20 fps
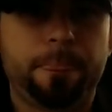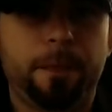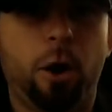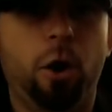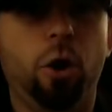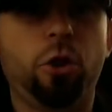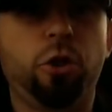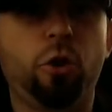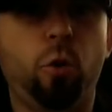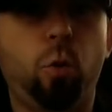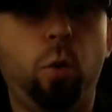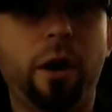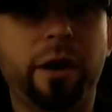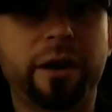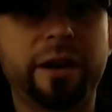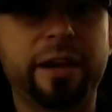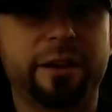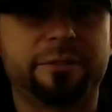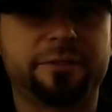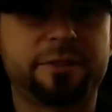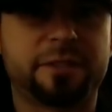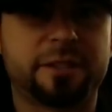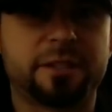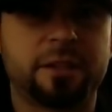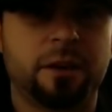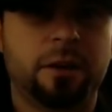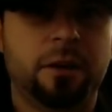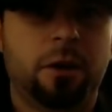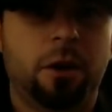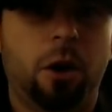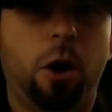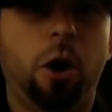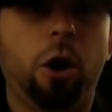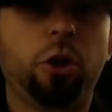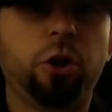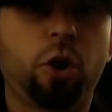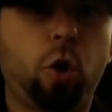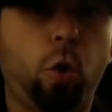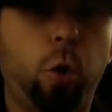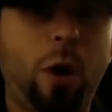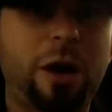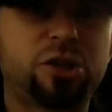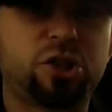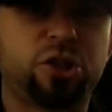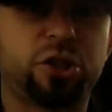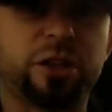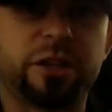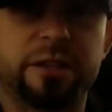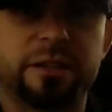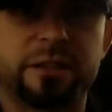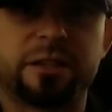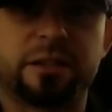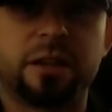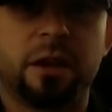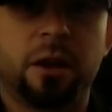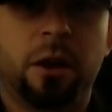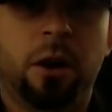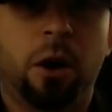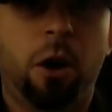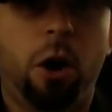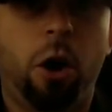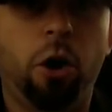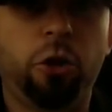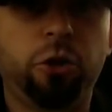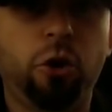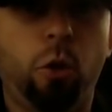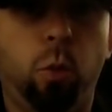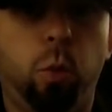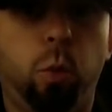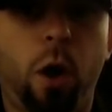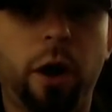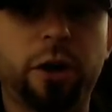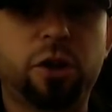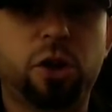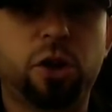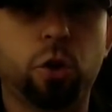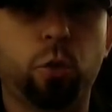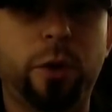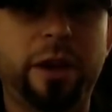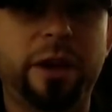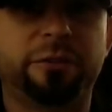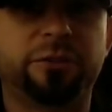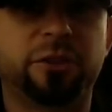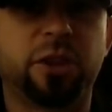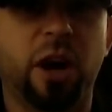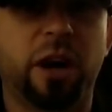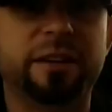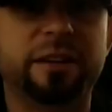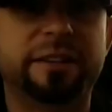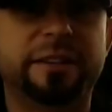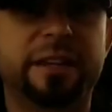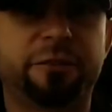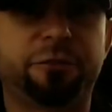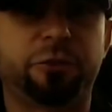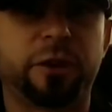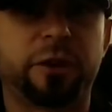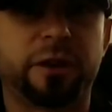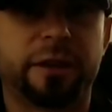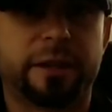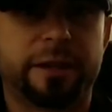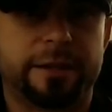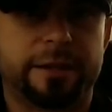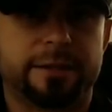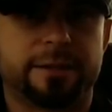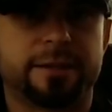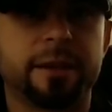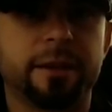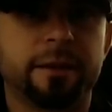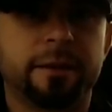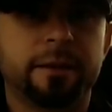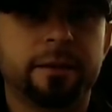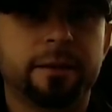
All the what-ifs, all the questions, all the what could we have done differentlys.